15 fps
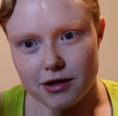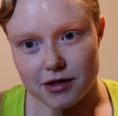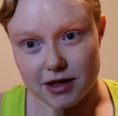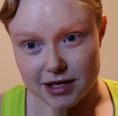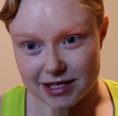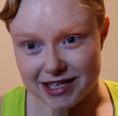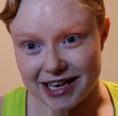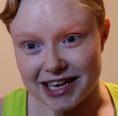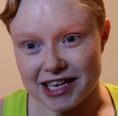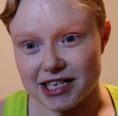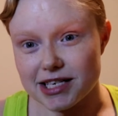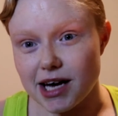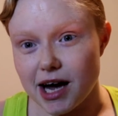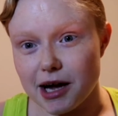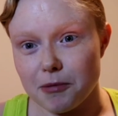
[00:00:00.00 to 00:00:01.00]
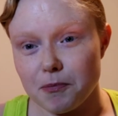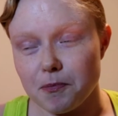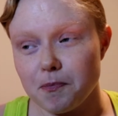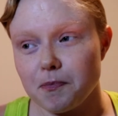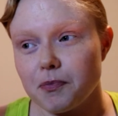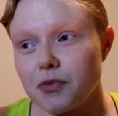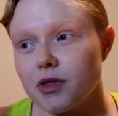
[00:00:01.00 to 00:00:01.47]
the second time,
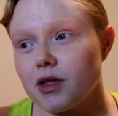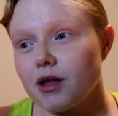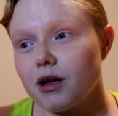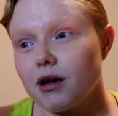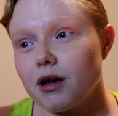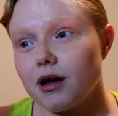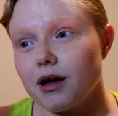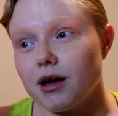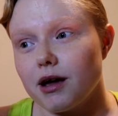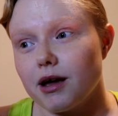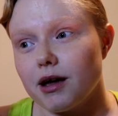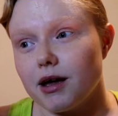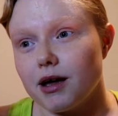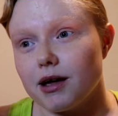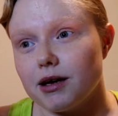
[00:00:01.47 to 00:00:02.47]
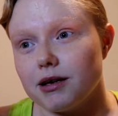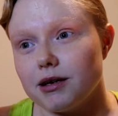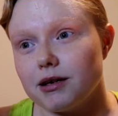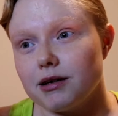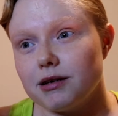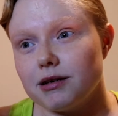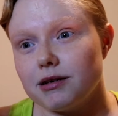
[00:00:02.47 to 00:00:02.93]

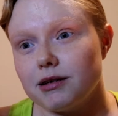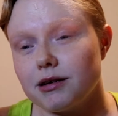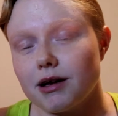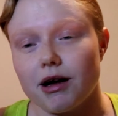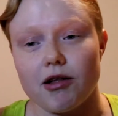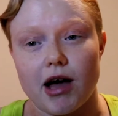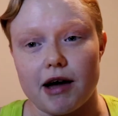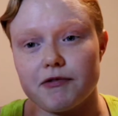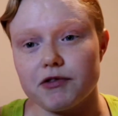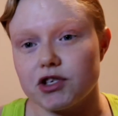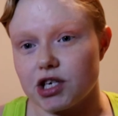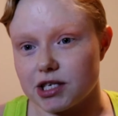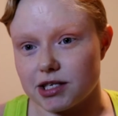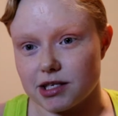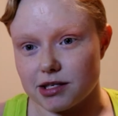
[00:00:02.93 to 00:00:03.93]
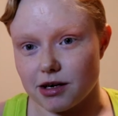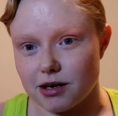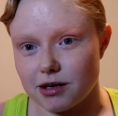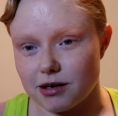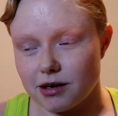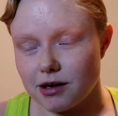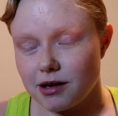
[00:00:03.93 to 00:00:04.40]
and I laughed just as
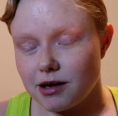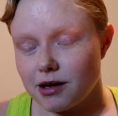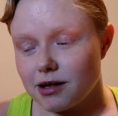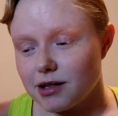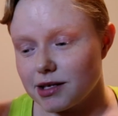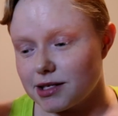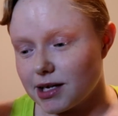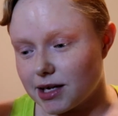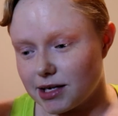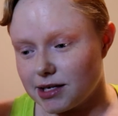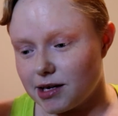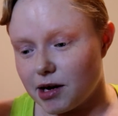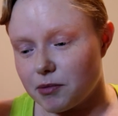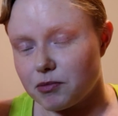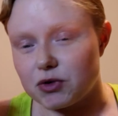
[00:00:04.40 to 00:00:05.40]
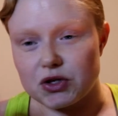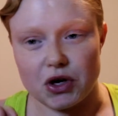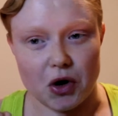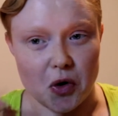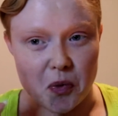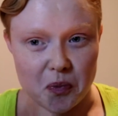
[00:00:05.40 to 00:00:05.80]
hard the second time, so